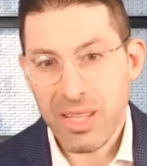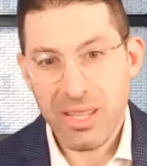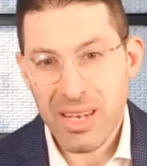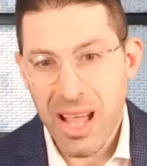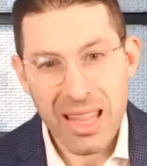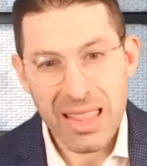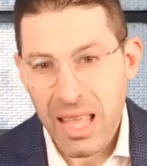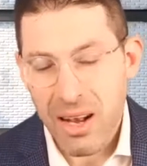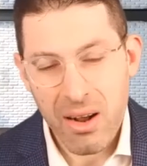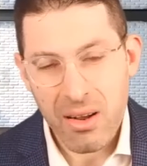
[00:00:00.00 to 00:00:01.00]
and to not
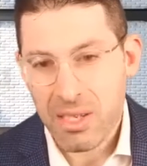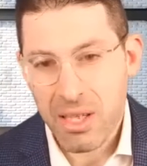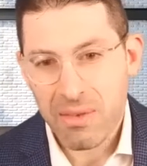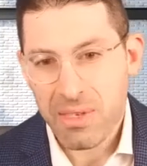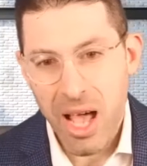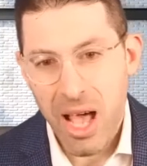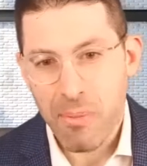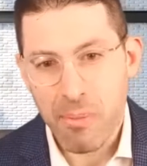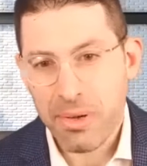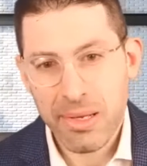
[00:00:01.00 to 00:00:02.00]
let ourselves up.